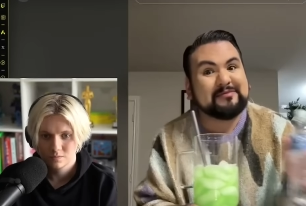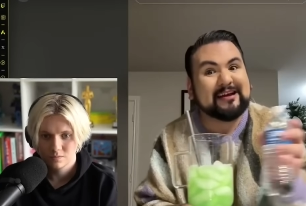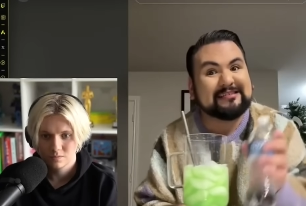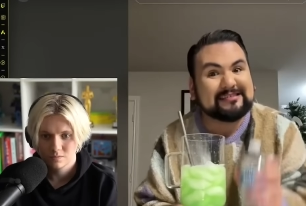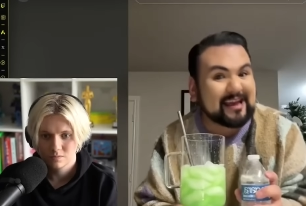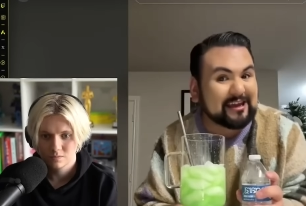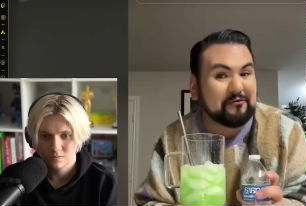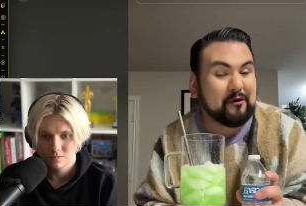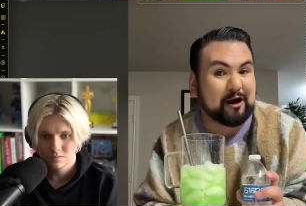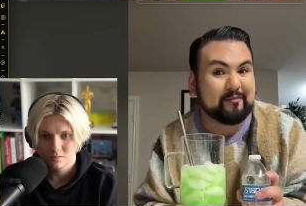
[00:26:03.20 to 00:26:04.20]
Speaker 1: Now to my
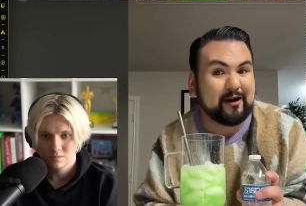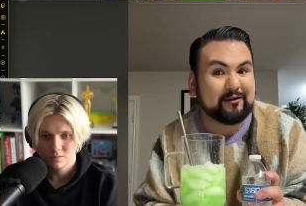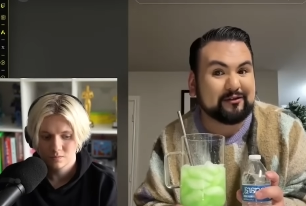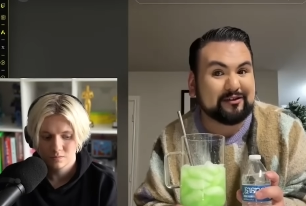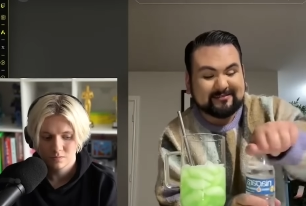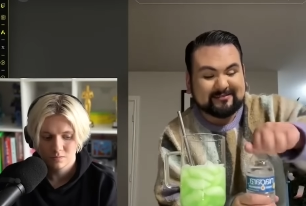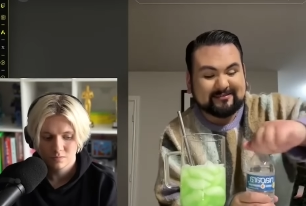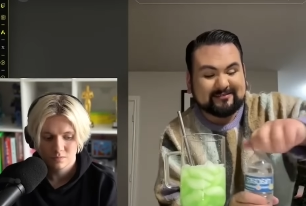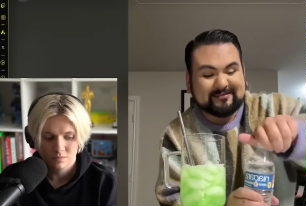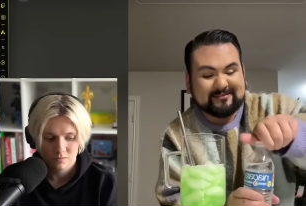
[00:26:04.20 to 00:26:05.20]
second water bottle.
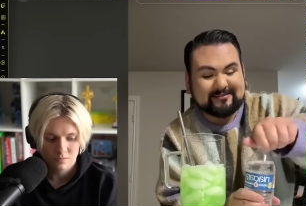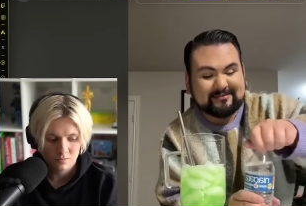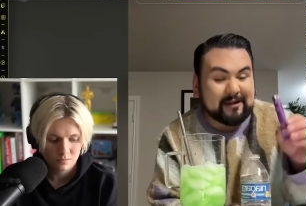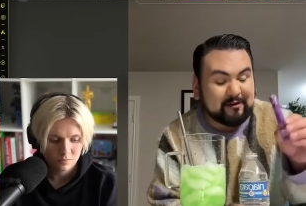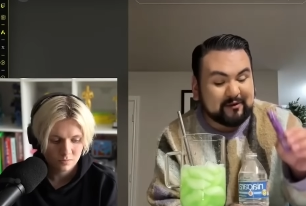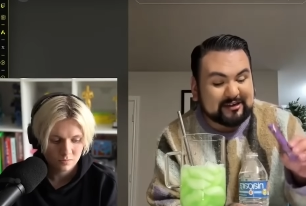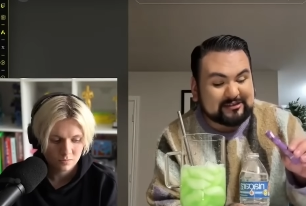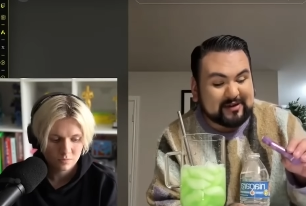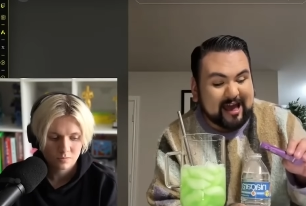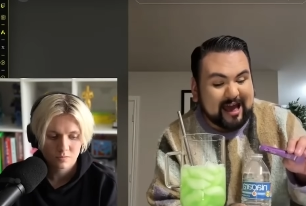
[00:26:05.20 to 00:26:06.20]
I'm
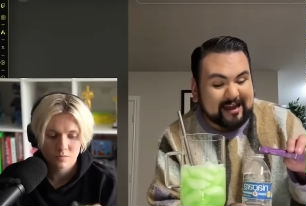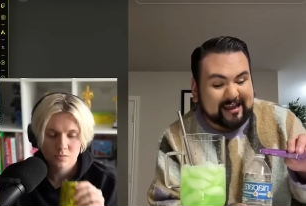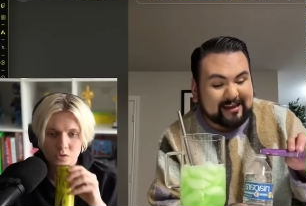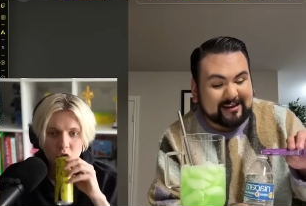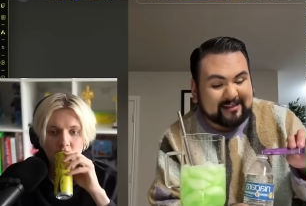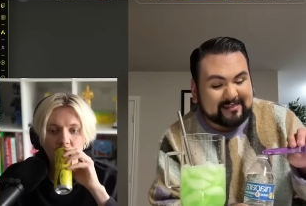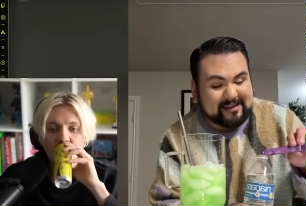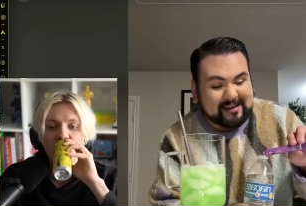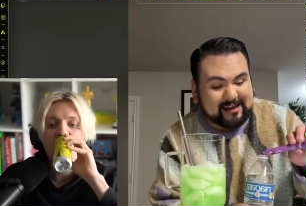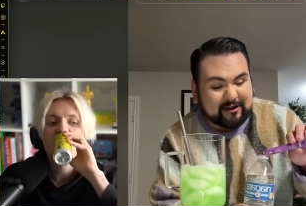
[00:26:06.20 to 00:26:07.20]
going to add in
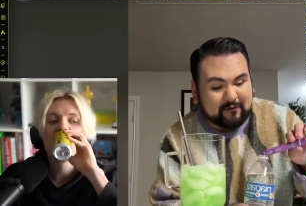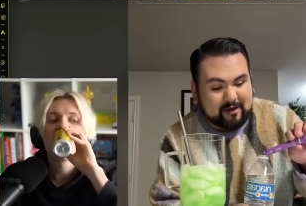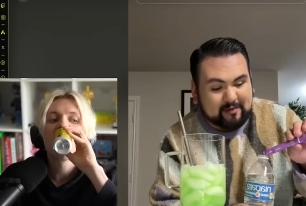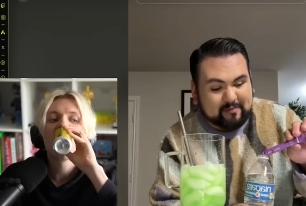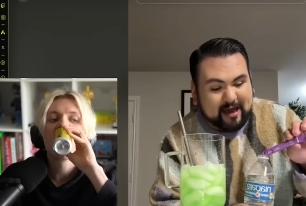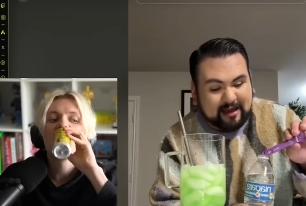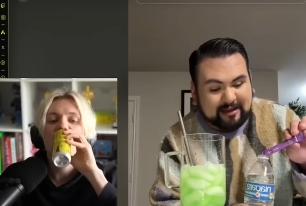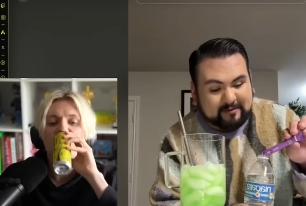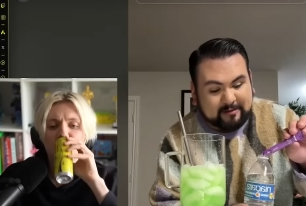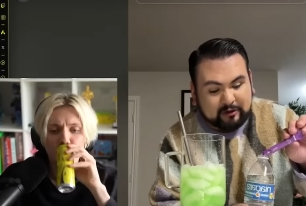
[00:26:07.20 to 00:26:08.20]
the grape
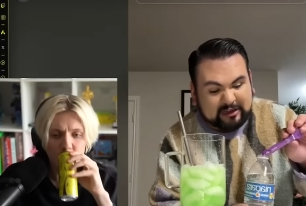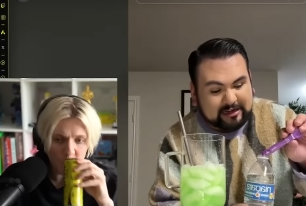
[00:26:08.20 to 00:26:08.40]
packet,